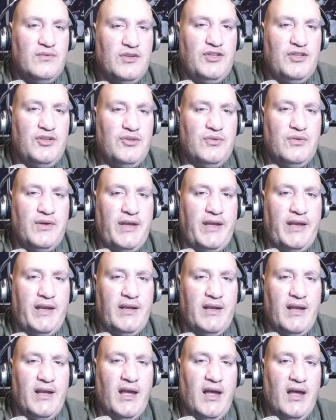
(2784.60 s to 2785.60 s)
We're
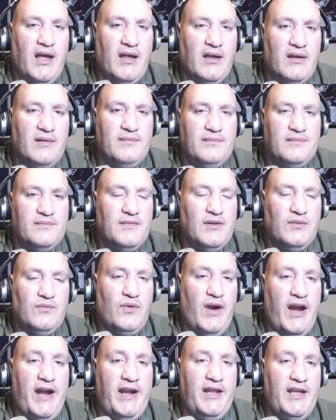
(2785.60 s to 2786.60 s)
doing
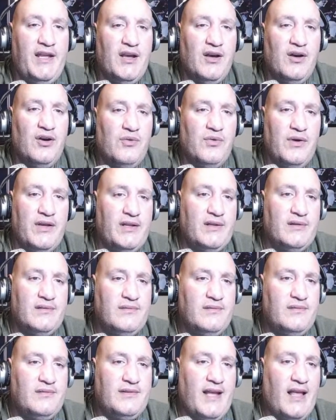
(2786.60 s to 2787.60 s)
radio
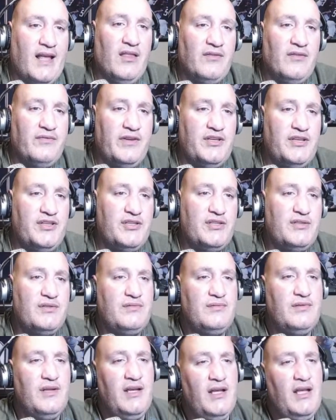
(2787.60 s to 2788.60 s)
and
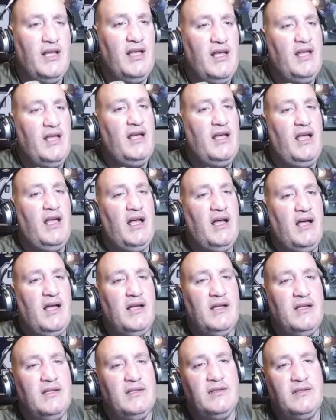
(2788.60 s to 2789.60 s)
television
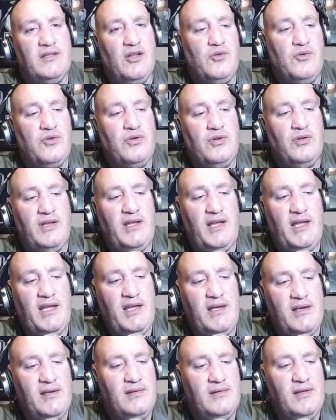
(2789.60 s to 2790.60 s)

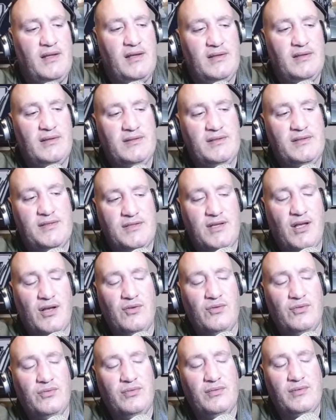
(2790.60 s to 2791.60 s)
locally,
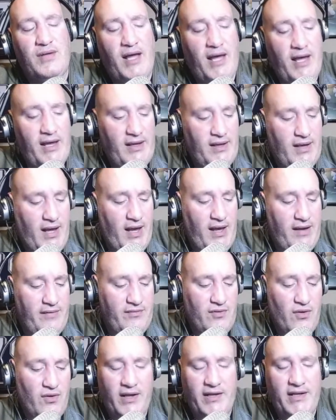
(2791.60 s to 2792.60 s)
so I have
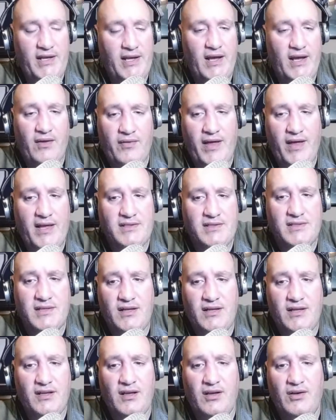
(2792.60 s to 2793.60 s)
no idea how that's
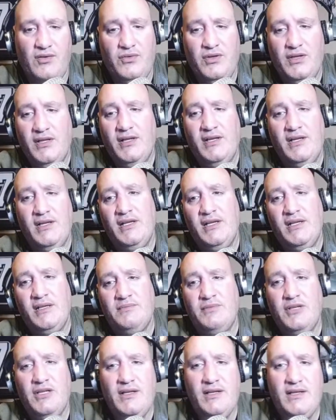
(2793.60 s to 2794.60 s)
gonna go,
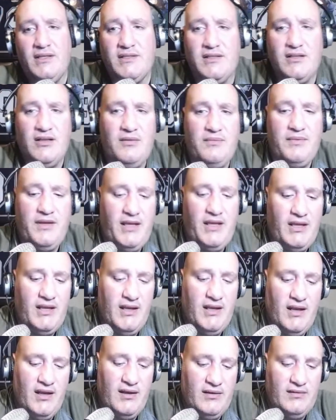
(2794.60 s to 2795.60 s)
but it's gonna be
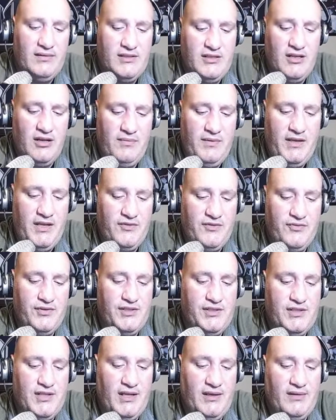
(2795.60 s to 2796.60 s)

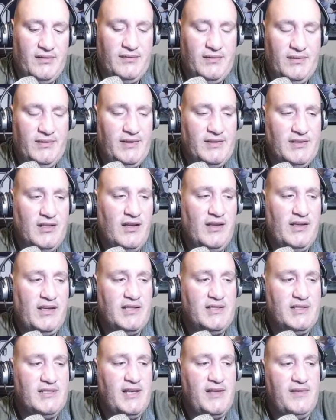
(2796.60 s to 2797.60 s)
interesting. That's all I
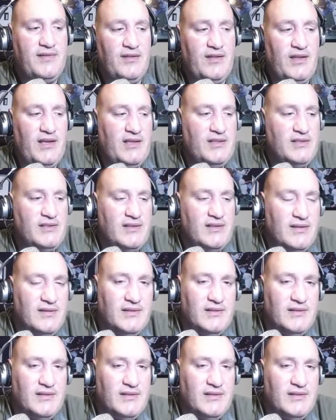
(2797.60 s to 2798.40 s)
can say, the least.